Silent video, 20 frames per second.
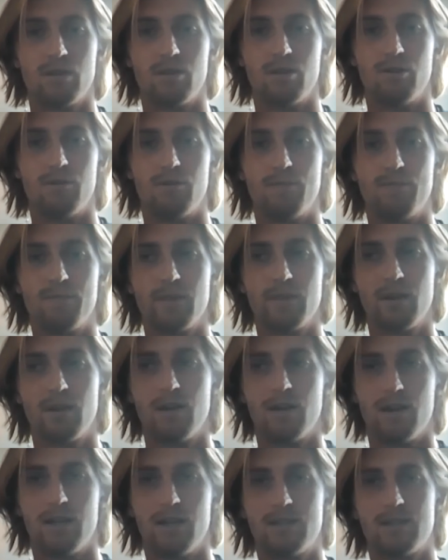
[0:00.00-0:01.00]
So
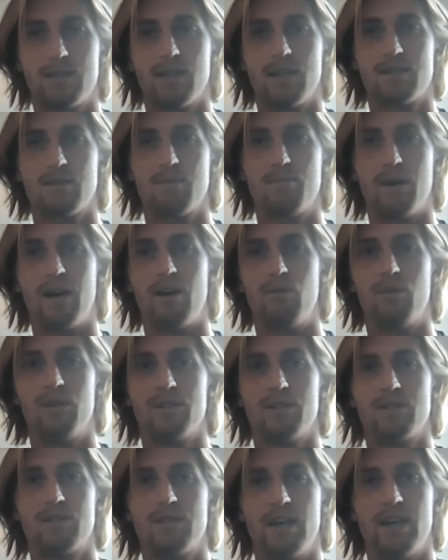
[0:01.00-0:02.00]
it's less about
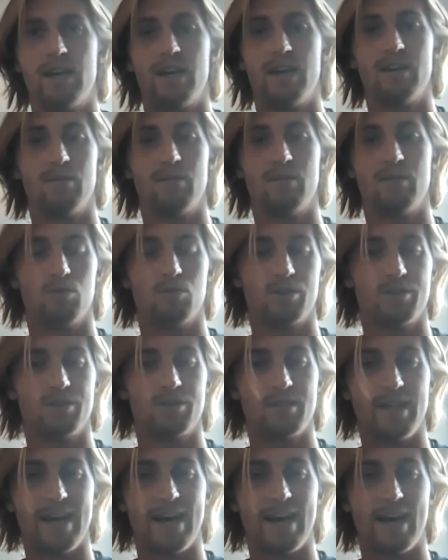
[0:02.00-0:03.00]
what's said and more
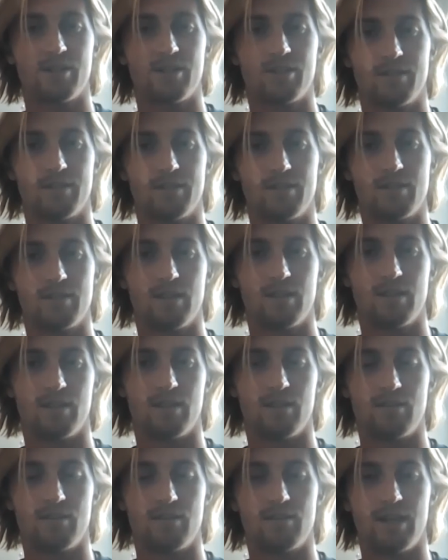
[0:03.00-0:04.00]
just the actions
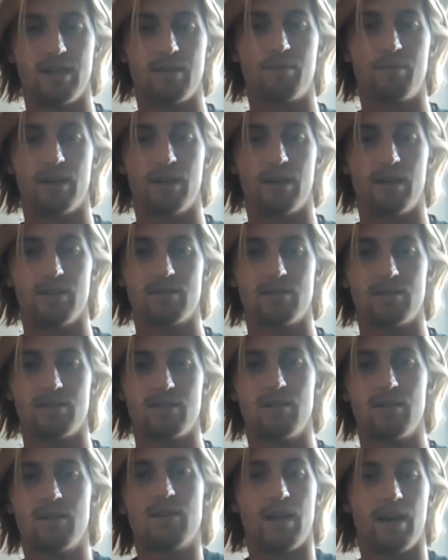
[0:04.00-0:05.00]
that take place.
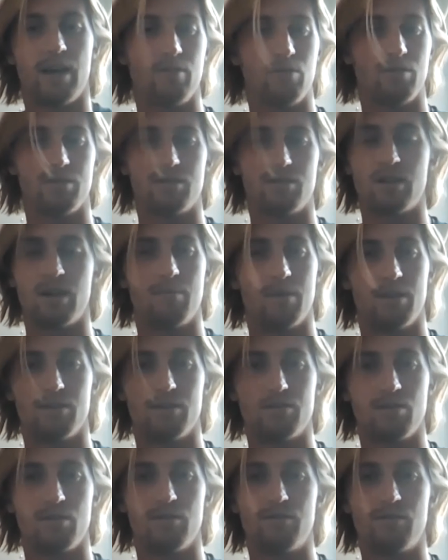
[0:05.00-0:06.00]
Everyone's come
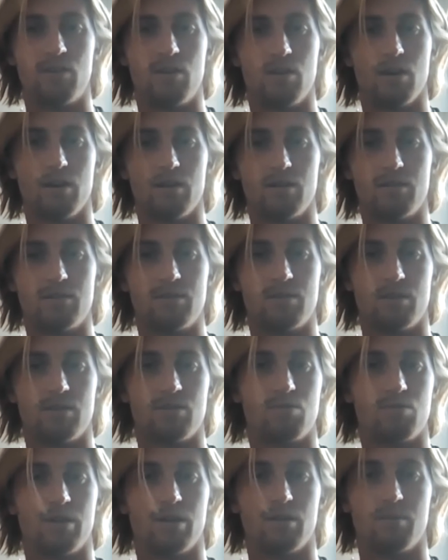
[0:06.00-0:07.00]
in so far
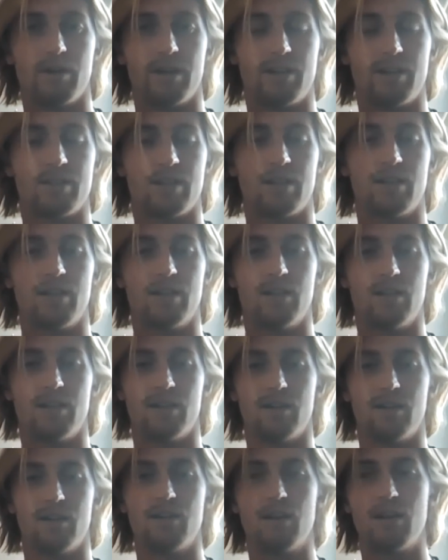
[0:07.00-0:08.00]
since winter breaks ended
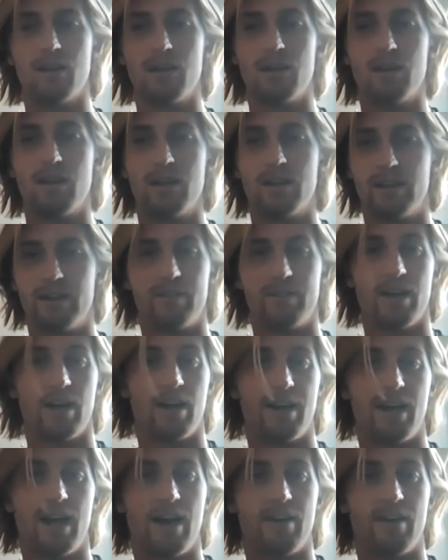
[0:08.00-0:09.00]
and they've gotten